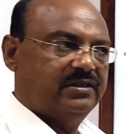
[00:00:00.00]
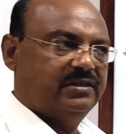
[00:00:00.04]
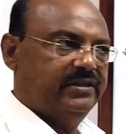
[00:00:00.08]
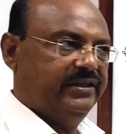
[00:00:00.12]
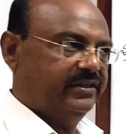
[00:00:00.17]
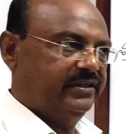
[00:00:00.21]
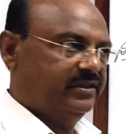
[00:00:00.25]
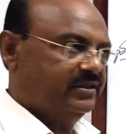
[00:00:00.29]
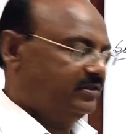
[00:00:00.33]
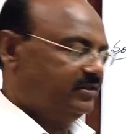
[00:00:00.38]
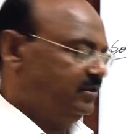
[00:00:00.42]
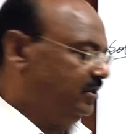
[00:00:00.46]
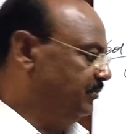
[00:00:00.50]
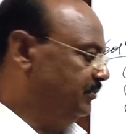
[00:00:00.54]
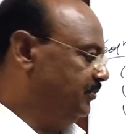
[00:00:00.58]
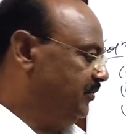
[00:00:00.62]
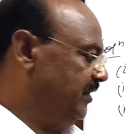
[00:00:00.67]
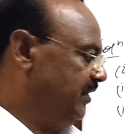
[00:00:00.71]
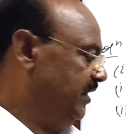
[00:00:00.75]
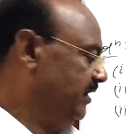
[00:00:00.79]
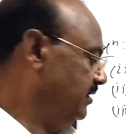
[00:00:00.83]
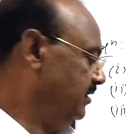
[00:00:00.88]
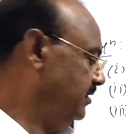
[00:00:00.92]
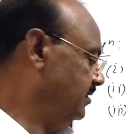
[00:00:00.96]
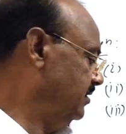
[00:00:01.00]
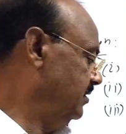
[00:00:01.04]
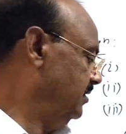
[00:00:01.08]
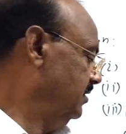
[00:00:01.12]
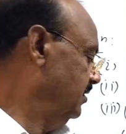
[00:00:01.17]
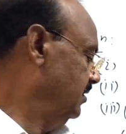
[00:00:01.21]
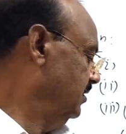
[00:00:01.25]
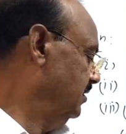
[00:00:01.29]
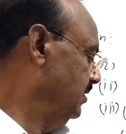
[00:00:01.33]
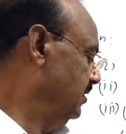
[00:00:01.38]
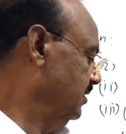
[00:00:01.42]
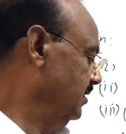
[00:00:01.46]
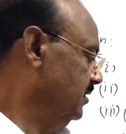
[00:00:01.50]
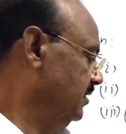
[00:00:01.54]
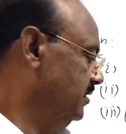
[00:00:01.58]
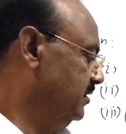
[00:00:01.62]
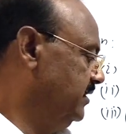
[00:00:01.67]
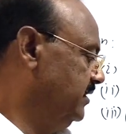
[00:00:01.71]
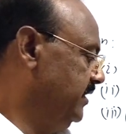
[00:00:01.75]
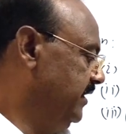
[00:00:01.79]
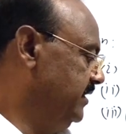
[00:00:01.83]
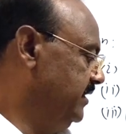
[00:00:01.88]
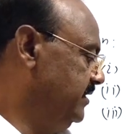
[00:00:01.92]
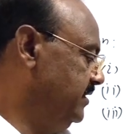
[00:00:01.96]
Let us subtract
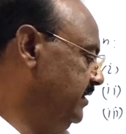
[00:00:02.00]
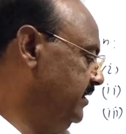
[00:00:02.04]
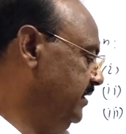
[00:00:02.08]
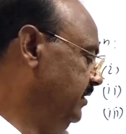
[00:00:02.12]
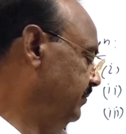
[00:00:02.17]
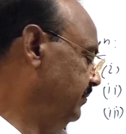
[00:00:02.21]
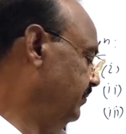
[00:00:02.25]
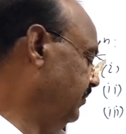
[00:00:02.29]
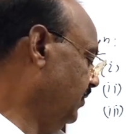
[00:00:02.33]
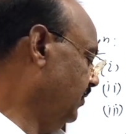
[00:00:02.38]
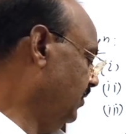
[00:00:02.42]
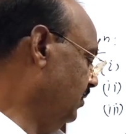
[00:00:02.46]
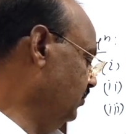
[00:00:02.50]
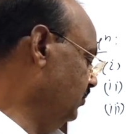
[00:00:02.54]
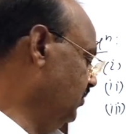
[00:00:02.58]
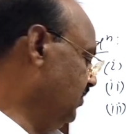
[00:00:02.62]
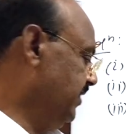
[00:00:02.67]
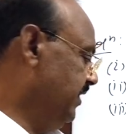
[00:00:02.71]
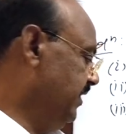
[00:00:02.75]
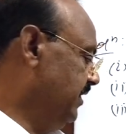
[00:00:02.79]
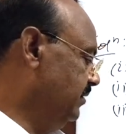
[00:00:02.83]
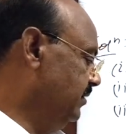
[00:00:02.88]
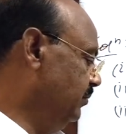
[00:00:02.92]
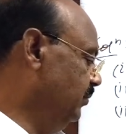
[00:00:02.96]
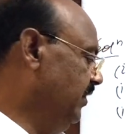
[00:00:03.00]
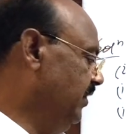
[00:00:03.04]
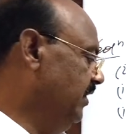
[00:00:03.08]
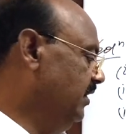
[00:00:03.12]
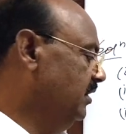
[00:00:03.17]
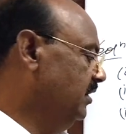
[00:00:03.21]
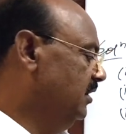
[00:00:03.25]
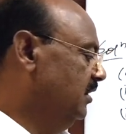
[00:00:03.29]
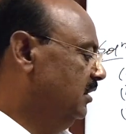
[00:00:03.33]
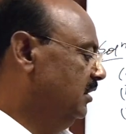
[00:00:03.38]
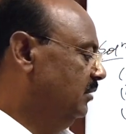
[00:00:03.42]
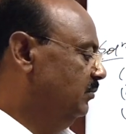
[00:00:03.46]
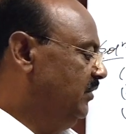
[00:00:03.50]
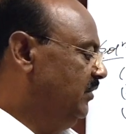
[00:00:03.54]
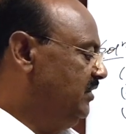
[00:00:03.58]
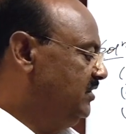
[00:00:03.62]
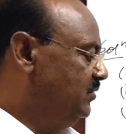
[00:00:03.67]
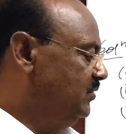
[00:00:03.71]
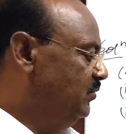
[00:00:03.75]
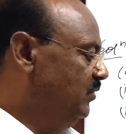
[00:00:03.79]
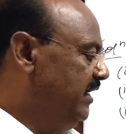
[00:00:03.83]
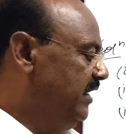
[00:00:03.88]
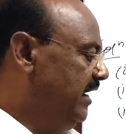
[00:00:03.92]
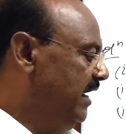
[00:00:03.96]
set C from set B.
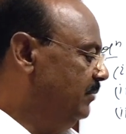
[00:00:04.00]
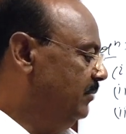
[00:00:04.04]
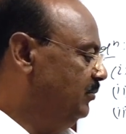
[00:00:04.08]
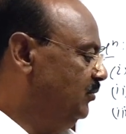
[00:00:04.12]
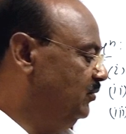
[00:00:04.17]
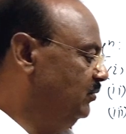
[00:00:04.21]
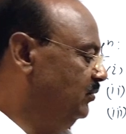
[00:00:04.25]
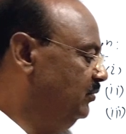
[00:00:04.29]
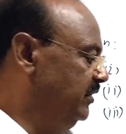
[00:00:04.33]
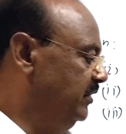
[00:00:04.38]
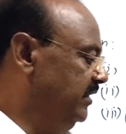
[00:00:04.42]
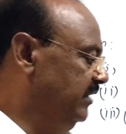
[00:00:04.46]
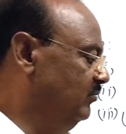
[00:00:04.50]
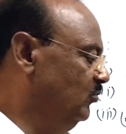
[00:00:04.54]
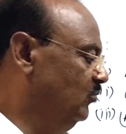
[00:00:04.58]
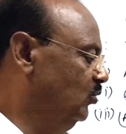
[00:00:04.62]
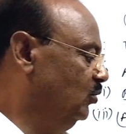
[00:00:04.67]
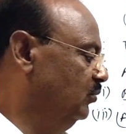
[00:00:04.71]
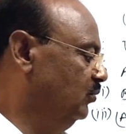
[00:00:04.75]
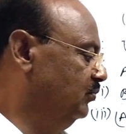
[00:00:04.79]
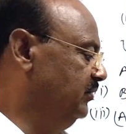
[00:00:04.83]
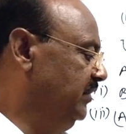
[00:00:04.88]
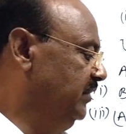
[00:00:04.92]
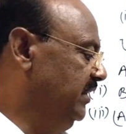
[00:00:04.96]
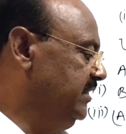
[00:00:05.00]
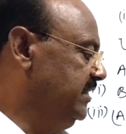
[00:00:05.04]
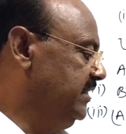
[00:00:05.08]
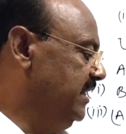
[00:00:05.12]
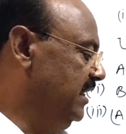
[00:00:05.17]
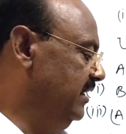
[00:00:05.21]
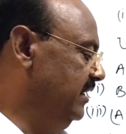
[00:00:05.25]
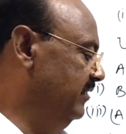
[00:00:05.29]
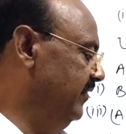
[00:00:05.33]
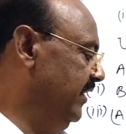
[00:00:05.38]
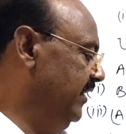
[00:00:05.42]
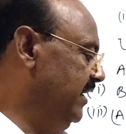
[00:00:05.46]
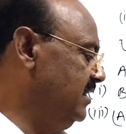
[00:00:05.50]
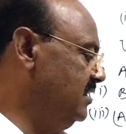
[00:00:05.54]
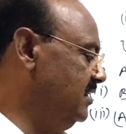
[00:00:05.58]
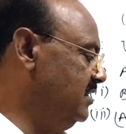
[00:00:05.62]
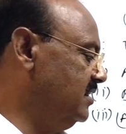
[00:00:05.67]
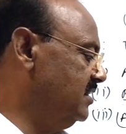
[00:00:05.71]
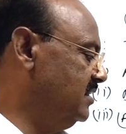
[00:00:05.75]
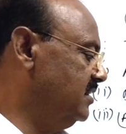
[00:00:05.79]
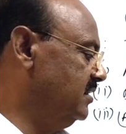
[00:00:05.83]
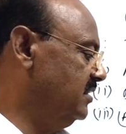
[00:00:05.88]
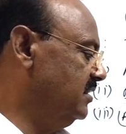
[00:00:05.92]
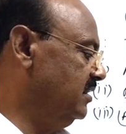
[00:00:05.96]
Means we have to remove these
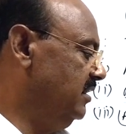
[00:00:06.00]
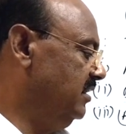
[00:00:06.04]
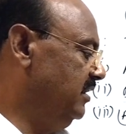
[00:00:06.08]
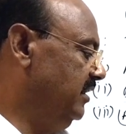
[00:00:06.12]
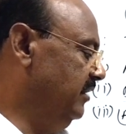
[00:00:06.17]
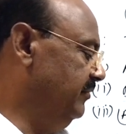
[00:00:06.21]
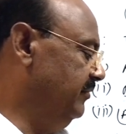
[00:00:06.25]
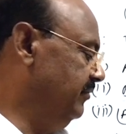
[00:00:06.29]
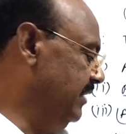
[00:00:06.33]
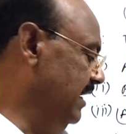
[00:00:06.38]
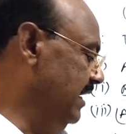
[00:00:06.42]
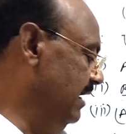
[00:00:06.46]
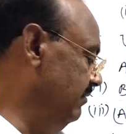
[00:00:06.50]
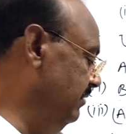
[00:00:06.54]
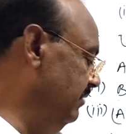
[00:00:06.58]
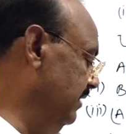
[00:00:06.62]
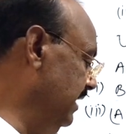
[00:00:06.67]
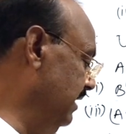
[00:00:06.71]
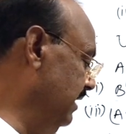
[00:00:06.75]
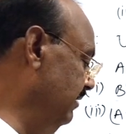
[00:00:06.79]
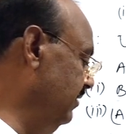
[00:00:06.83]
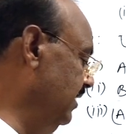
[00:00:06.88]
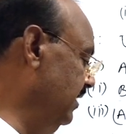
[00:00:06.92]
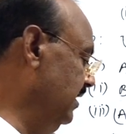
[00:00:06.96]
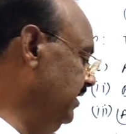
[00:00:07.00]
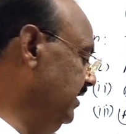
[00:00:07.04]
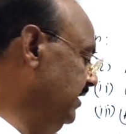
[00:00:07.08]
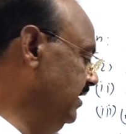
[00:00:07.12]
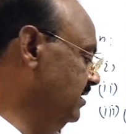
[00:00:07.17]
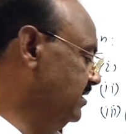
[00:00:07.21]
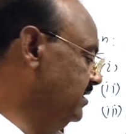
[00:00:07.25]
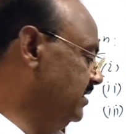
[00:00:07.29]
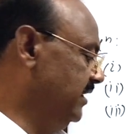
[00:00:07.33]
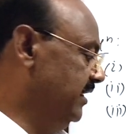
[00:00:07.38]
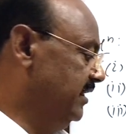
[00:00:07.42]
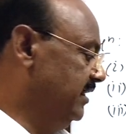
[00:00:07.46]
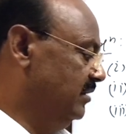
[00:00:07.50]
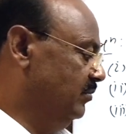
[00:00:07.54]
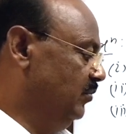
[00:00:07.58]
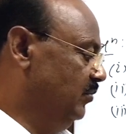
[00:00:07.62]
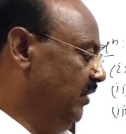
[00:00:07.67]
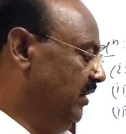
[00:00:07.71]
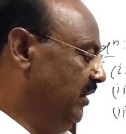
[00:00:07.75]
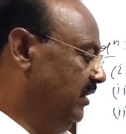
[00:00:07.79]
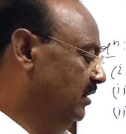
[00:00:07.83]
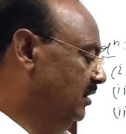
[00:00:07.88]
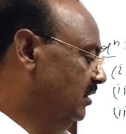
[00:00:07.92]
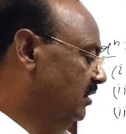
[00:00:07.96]
elements if available in set
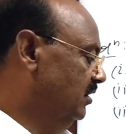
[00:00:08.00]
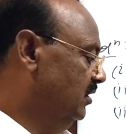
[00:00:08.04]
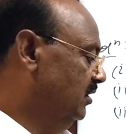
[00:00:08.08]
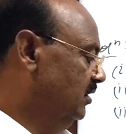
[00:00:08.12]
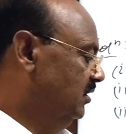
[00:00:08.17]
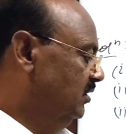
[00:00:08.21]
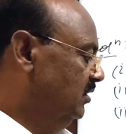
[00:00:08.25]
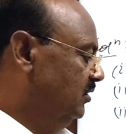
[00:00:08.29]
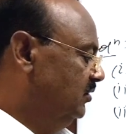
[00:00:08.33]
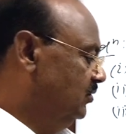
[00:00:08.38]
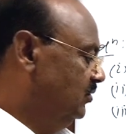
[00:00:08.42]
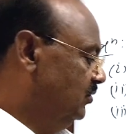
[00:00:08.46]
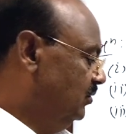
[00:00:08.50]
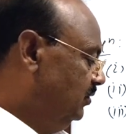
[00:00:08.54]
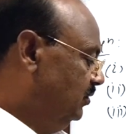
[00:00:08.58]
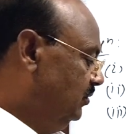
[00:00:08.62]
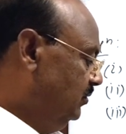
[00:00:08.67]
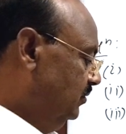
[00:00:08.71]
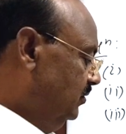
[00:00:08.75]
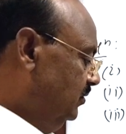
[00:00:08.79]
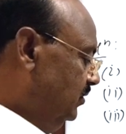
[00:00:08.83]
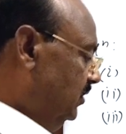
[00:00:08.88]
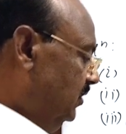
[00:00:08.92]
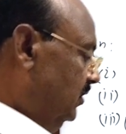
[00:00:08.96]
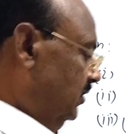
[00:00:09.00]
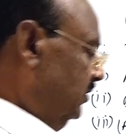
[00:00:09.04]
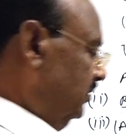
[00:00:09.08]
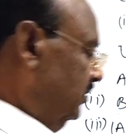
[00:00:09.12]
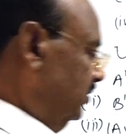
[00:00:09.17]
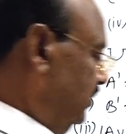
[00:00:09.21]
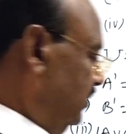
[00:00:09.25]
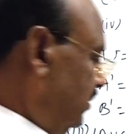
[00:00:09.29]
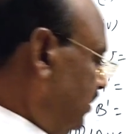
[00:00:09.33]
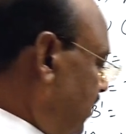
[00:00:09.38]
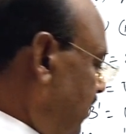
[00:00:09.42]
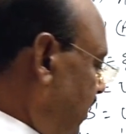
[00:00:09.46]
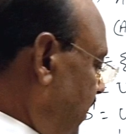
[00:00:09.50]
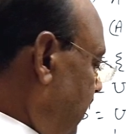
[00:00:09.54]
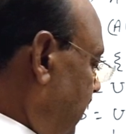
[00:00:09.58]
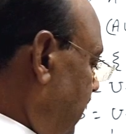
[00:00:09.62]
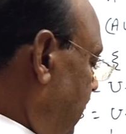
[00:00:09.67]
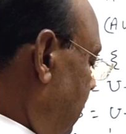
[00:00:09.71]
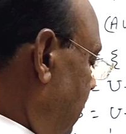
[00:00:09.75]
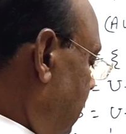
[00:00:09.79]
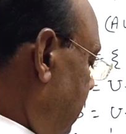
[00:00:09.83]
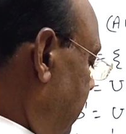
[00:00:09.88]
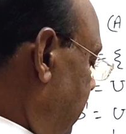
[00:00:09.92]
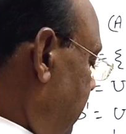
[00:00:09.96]
B. So
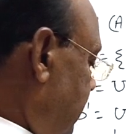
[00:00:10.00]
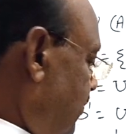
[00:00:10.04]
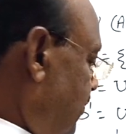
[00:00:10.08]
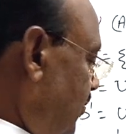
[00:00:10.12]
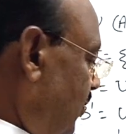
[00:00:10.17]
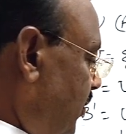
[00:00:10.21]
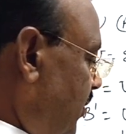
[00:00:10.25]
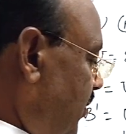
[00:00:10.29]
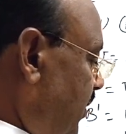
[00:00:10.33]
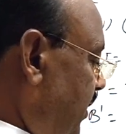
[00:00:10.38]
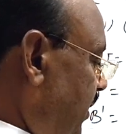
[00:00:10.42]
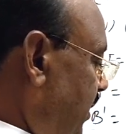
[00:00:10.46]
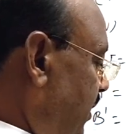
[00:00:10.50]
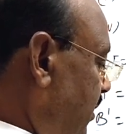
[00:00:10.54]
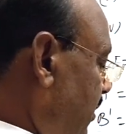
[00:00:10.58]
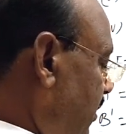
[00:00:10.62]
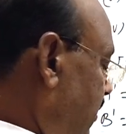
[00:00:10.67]
3 is not here.